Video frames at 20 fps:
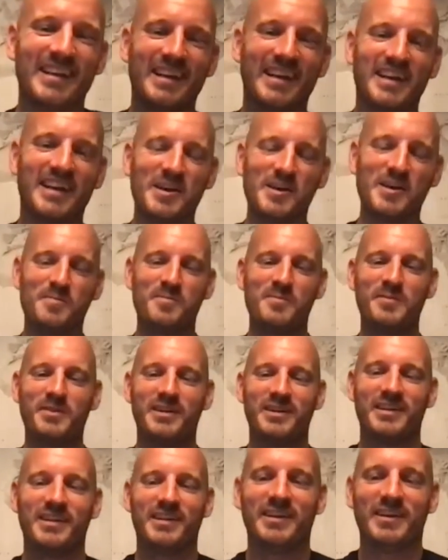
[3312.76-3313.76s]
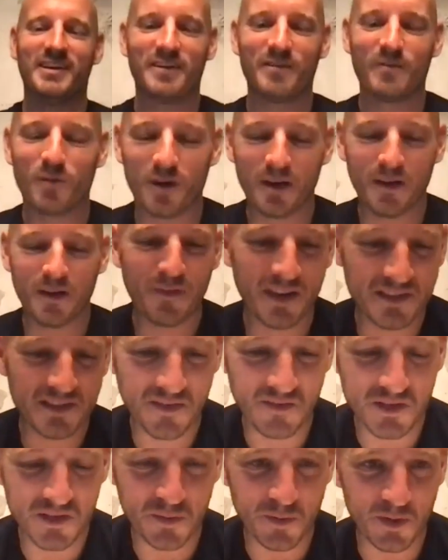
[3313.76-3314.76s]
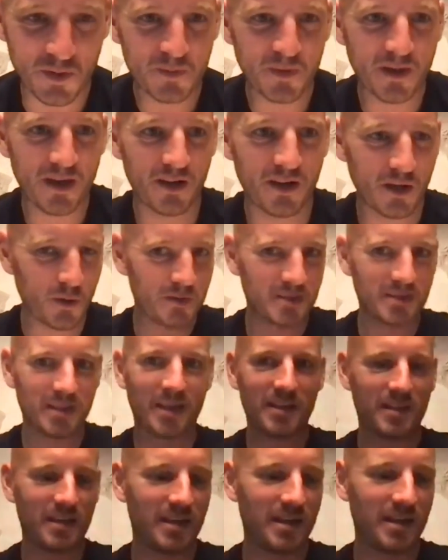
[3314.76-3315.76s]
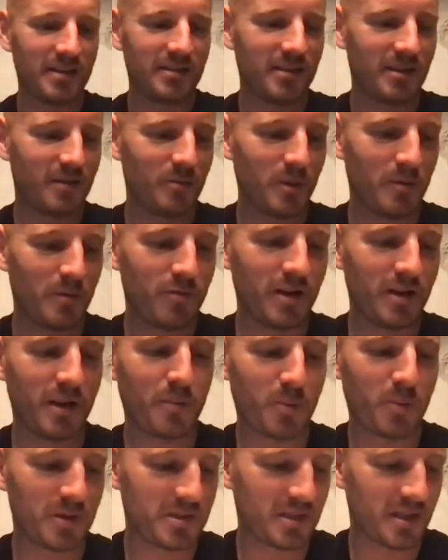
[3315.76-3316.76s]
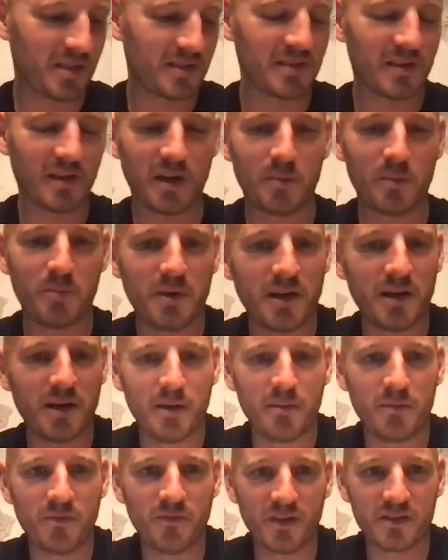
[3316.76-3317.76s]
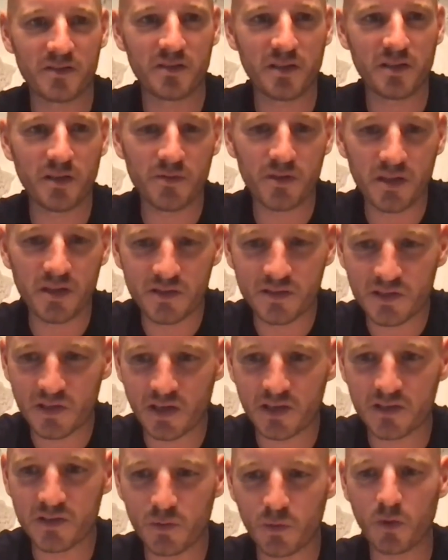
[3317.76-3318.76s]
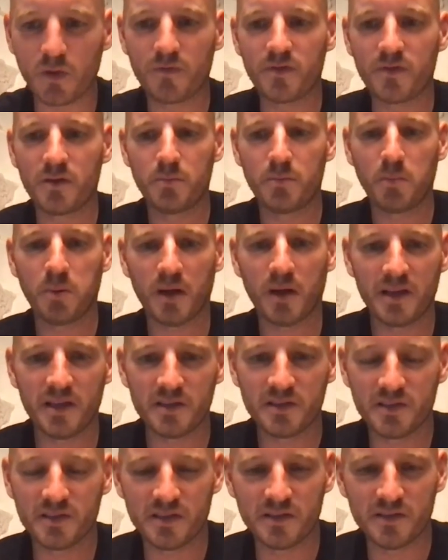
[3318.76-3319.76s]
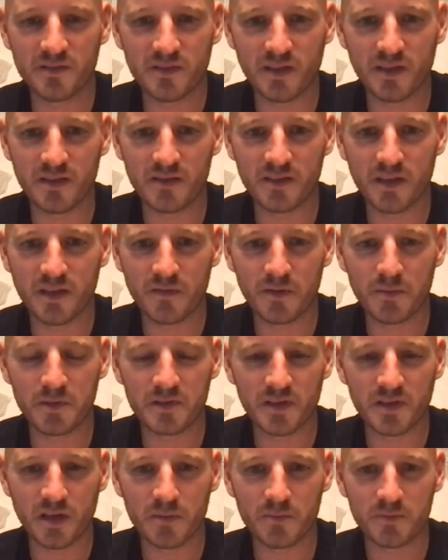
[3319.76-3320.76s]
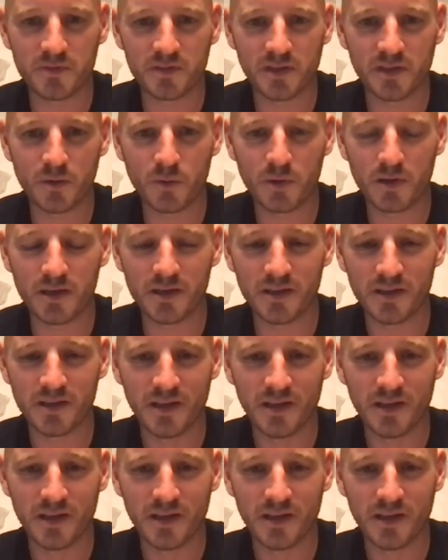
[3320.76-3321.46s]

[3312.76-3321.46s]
um, Roy, thanks ever so much, mate. I know it's late there. We really appreciate your time. Um, thanks for giving the insight to all of the players and and giving it your time. So. Uh,